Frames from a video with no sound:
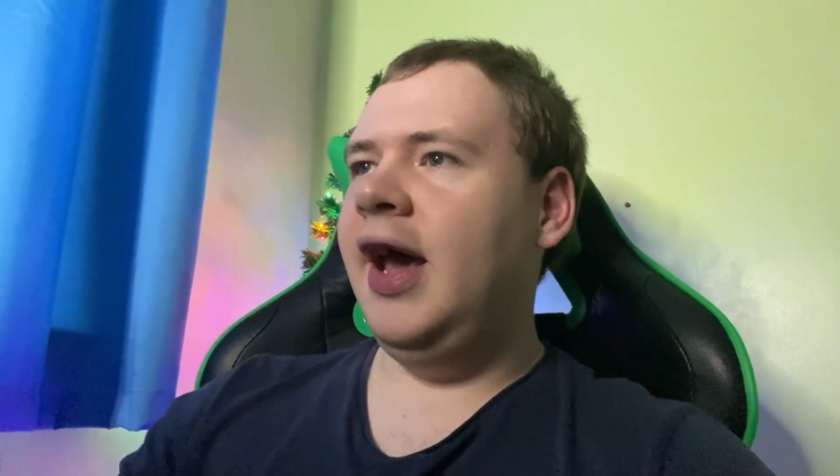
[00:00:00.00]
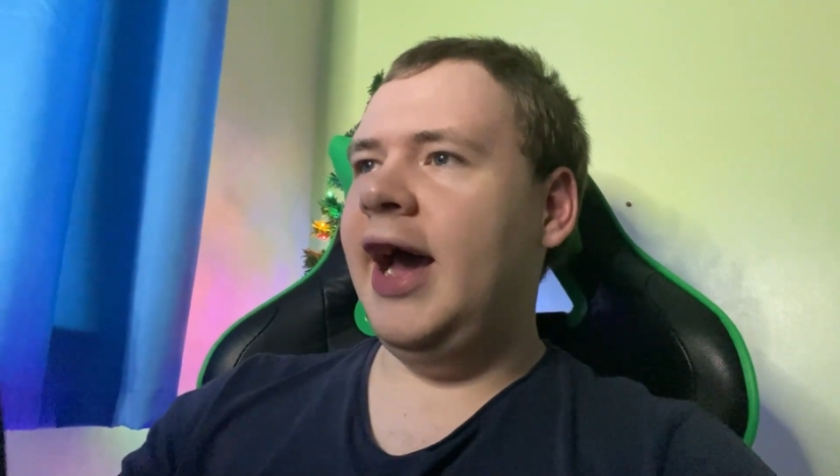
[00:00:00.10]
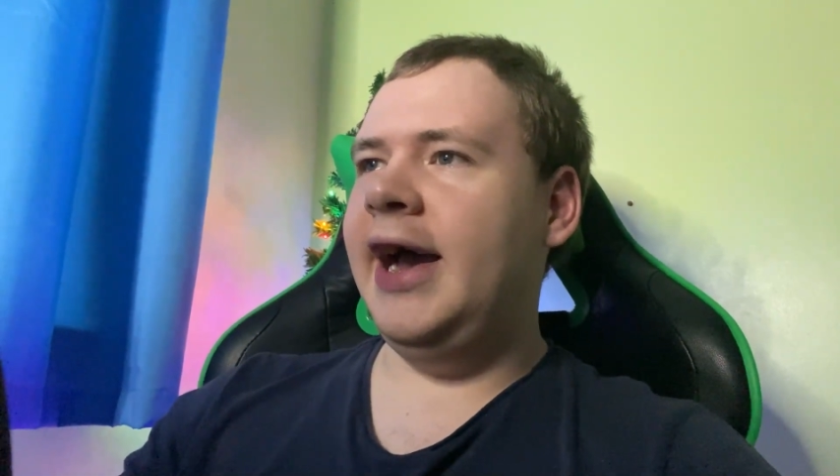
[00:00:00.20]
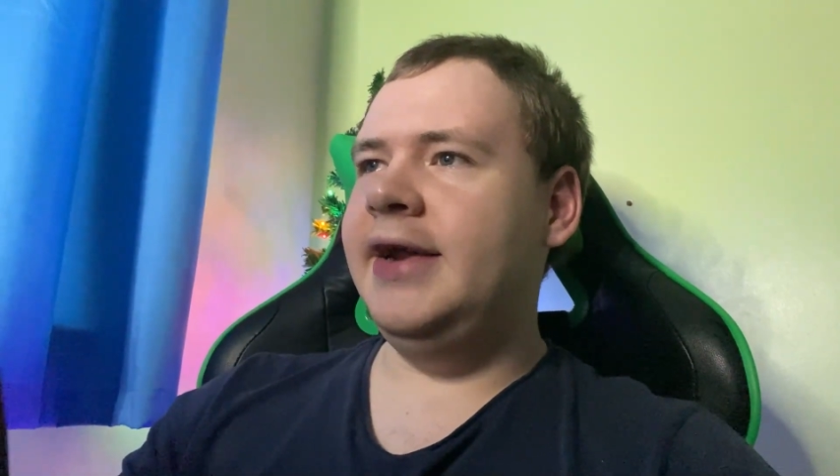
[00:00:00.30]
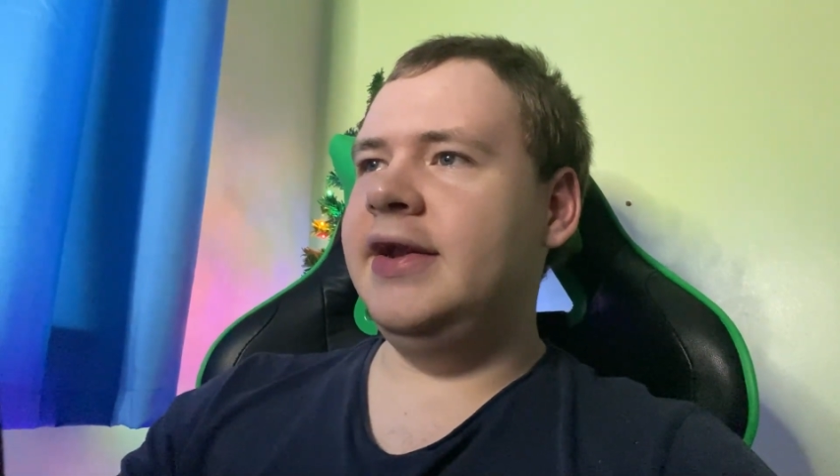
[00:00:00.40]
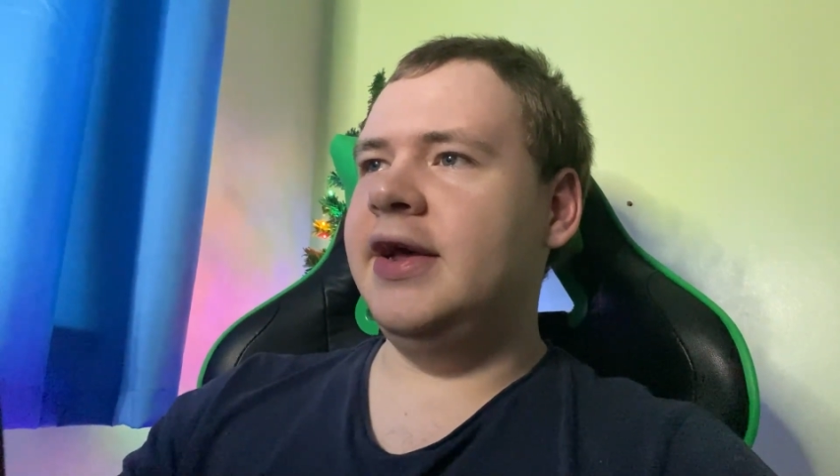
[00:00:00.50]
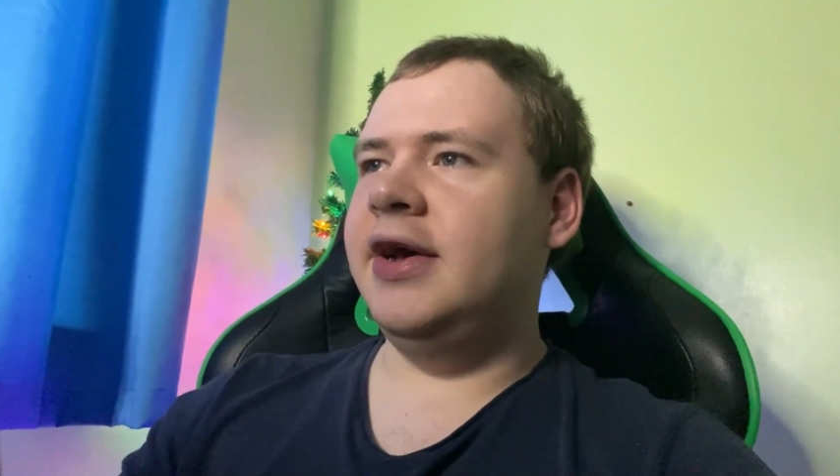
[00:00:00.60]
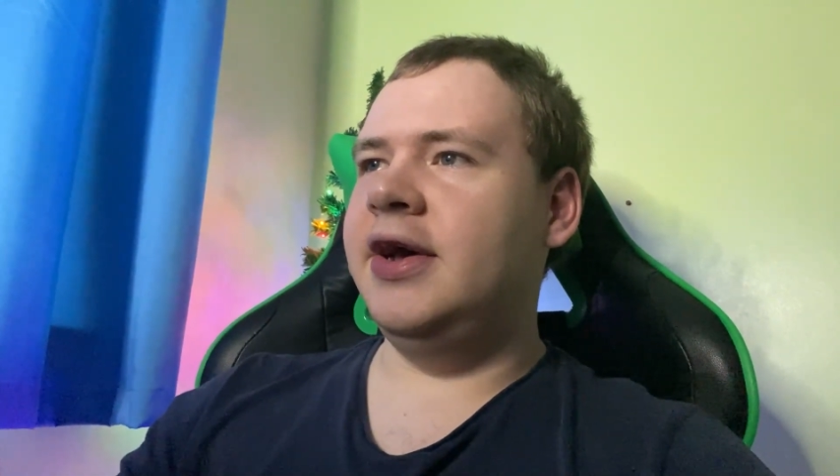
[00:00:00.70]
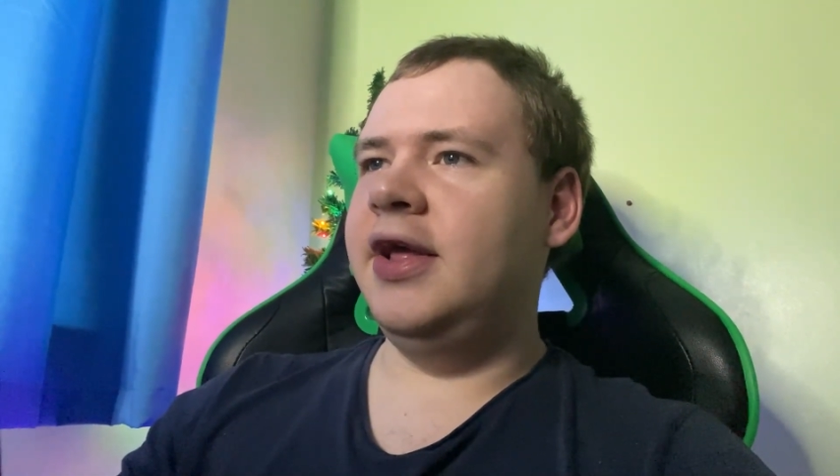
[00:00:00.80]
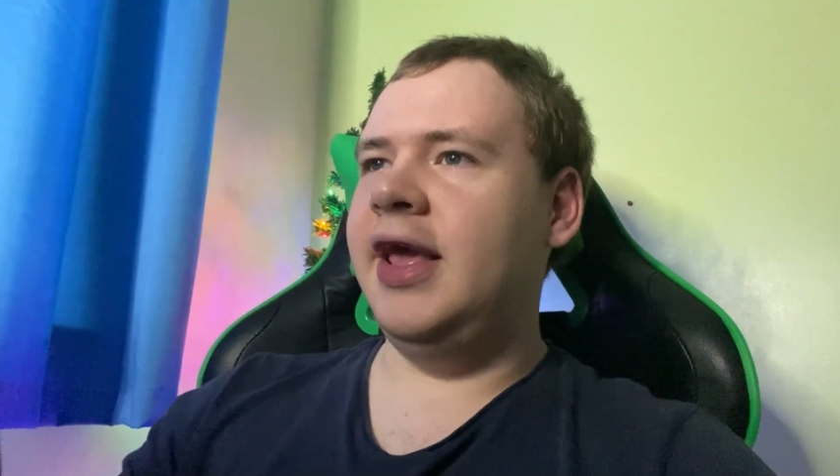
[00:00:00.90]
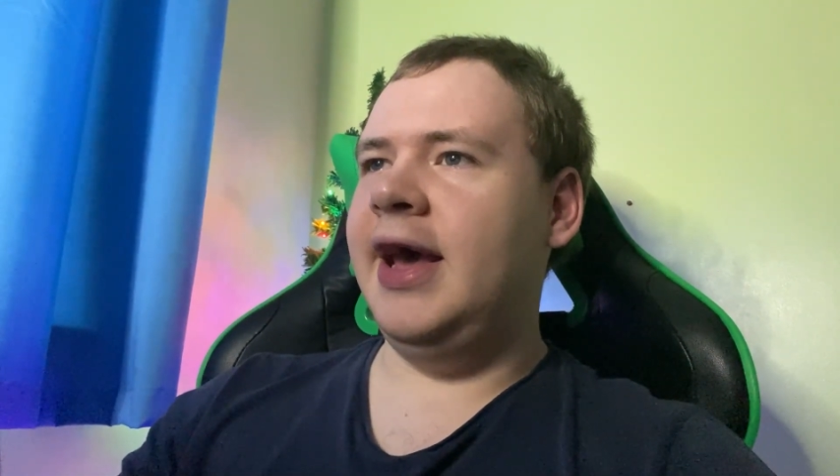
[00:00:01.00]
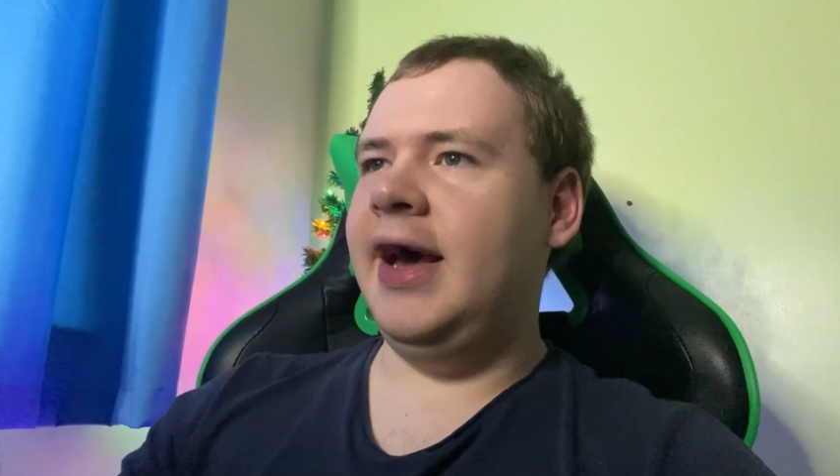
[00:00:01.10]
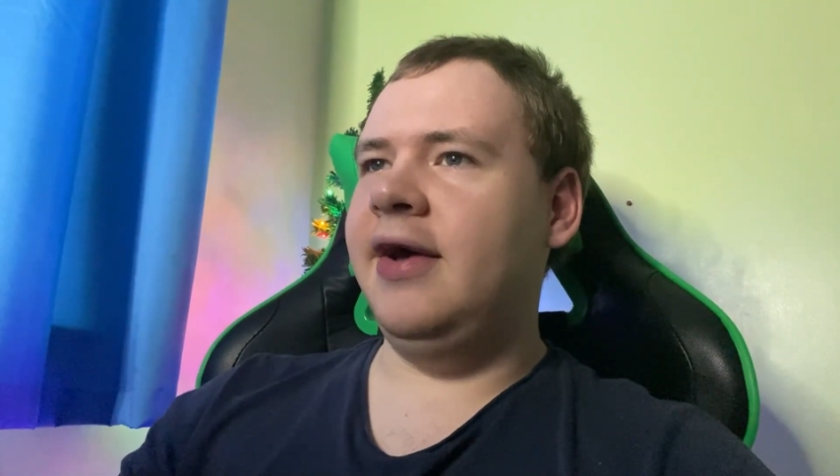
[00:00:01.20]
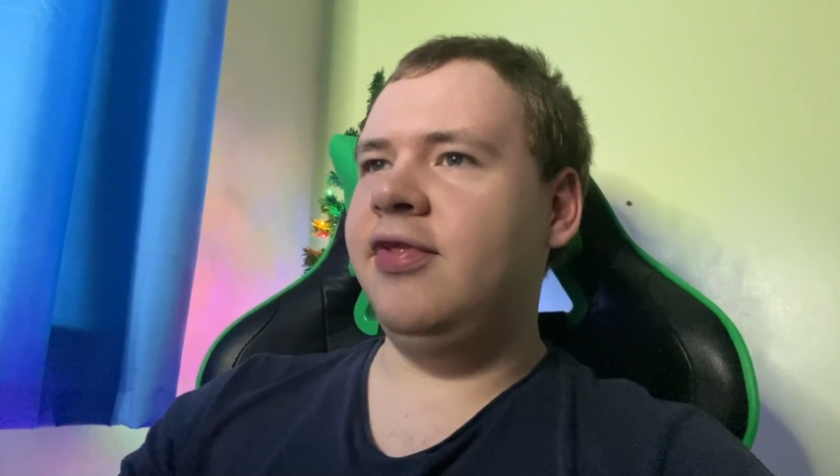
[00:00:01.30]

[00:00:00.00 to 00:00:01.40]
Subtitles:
And yeah,